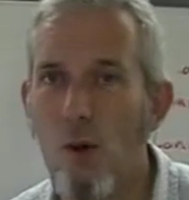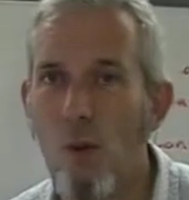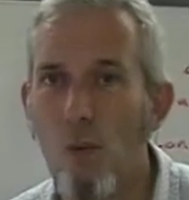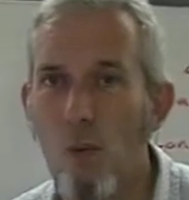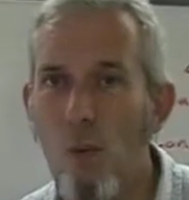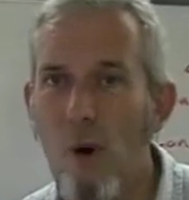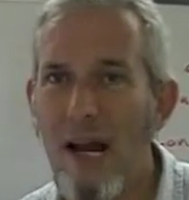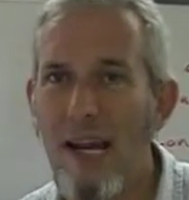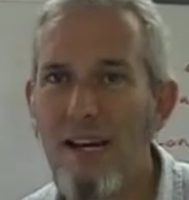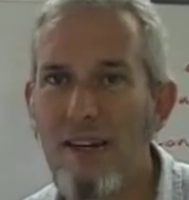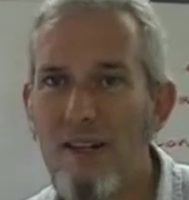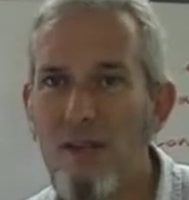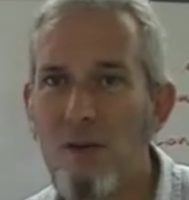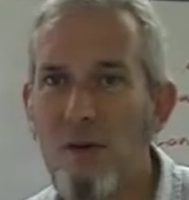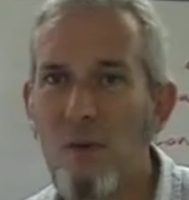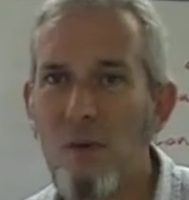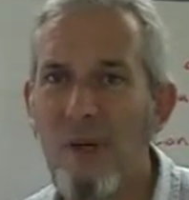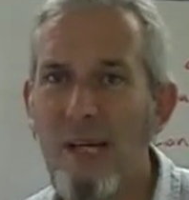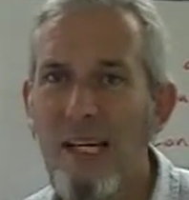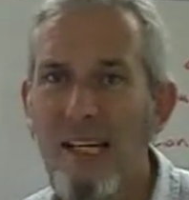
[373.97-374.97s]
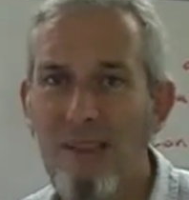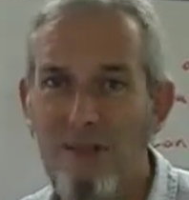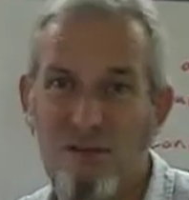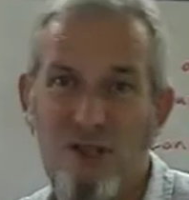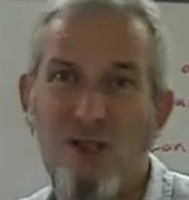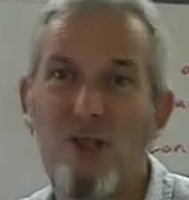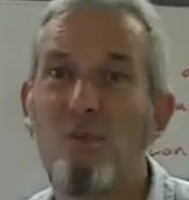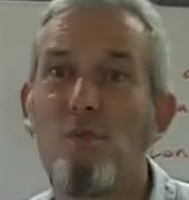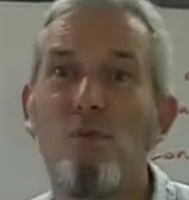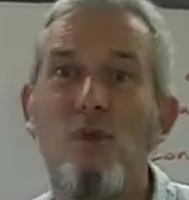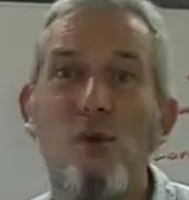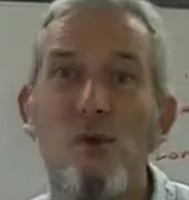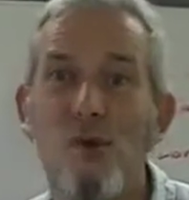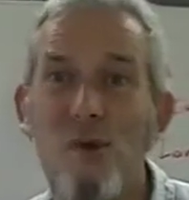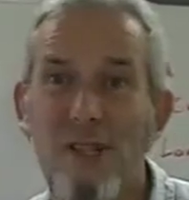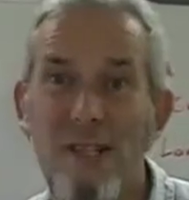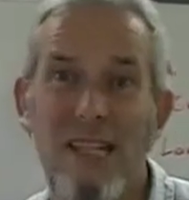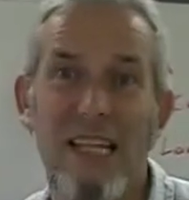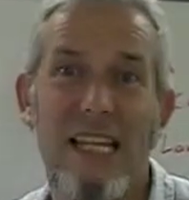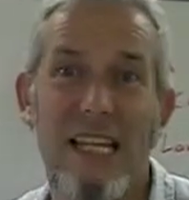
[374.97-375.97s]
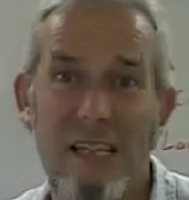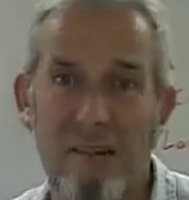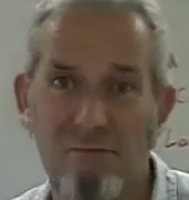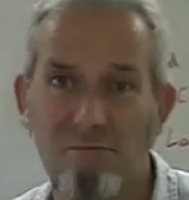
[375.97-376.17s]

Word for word: When do we smoothly